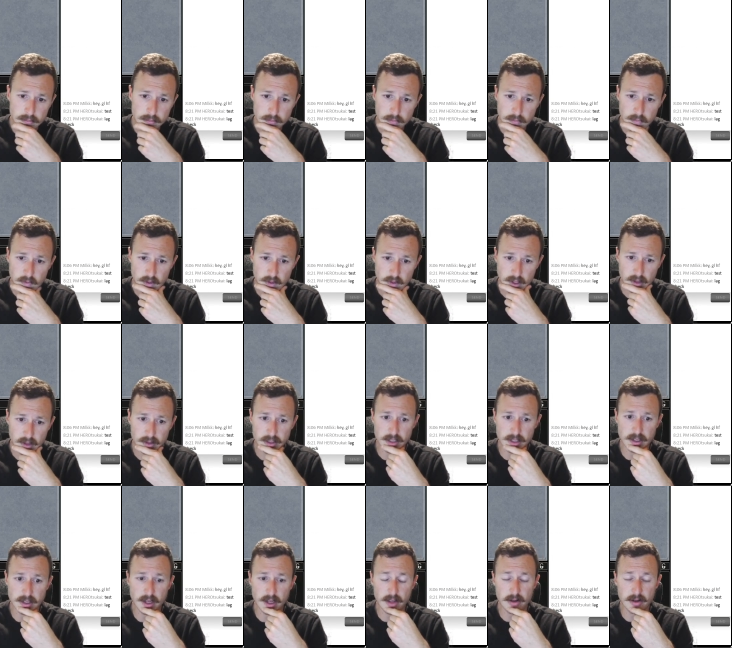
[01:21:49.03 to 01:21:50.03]
And there's
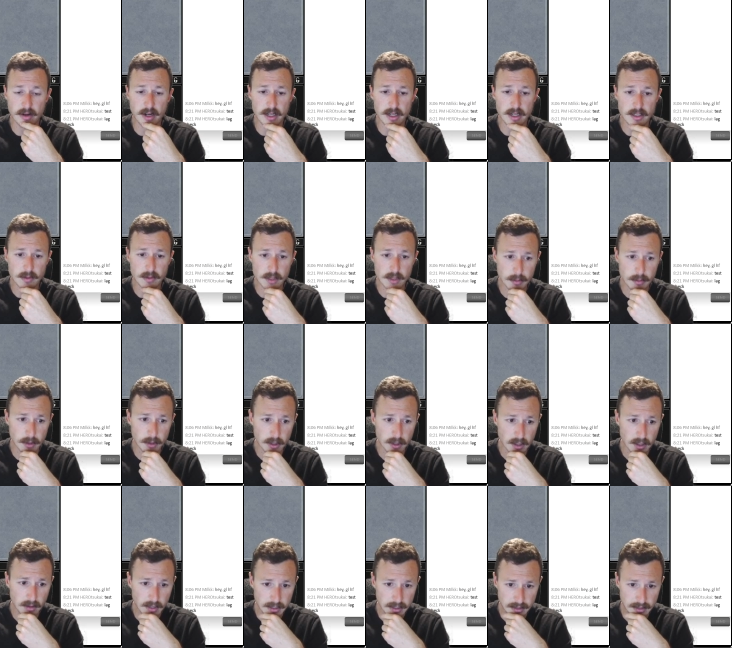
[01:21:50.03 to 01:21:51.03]
another Night's Whisper. I
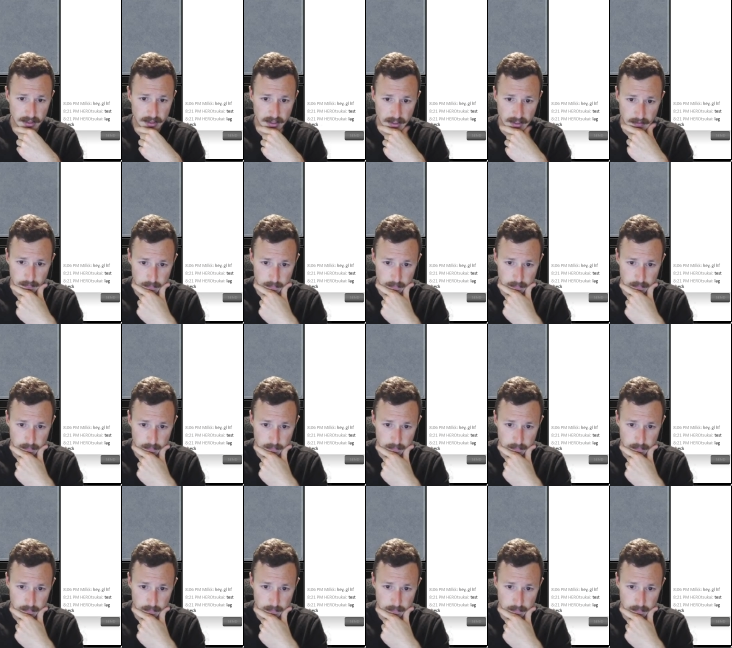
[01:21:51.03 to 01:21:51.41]
like that.